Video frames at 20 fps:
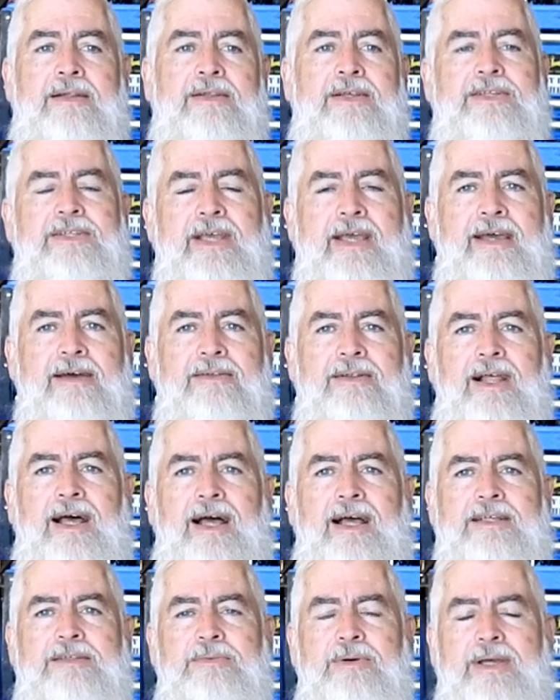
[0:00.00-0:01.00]
The sound
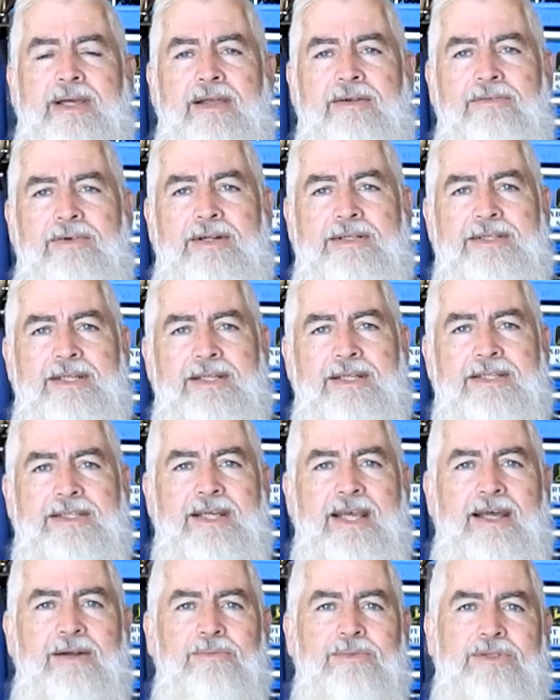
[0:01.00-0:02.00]
last week, everyone said the
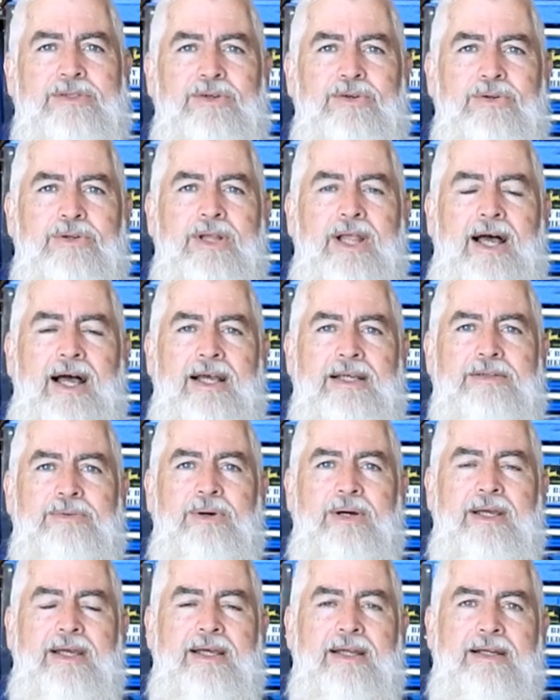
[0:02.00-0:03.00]
sound was good last
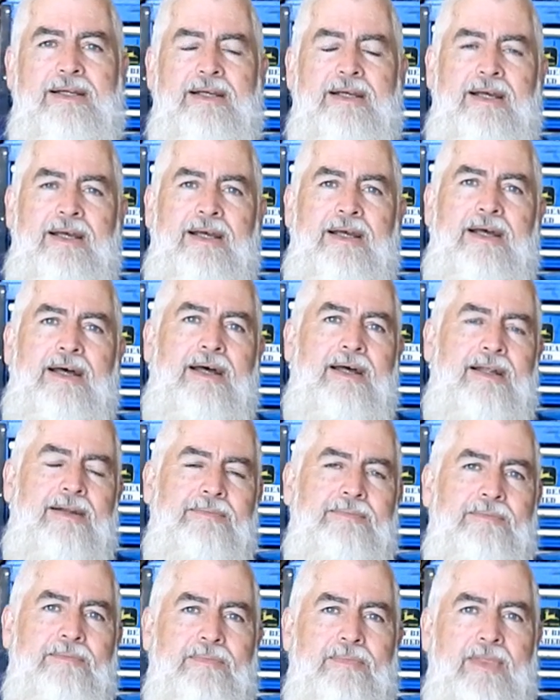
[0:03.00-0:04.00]
week,
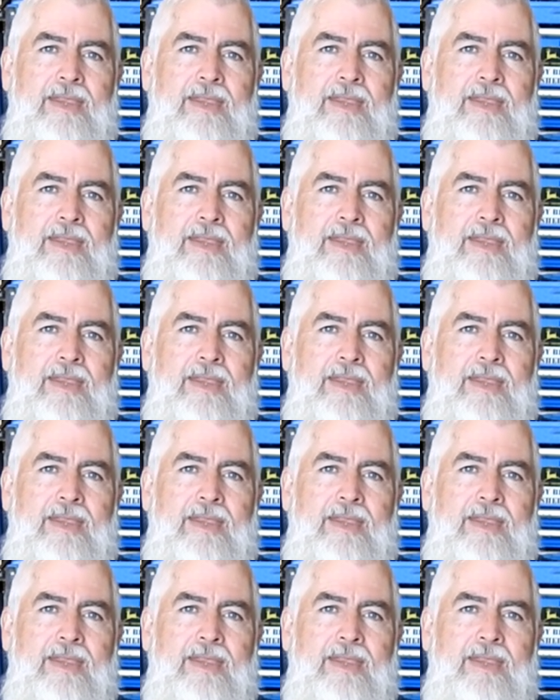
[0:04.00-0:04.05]
and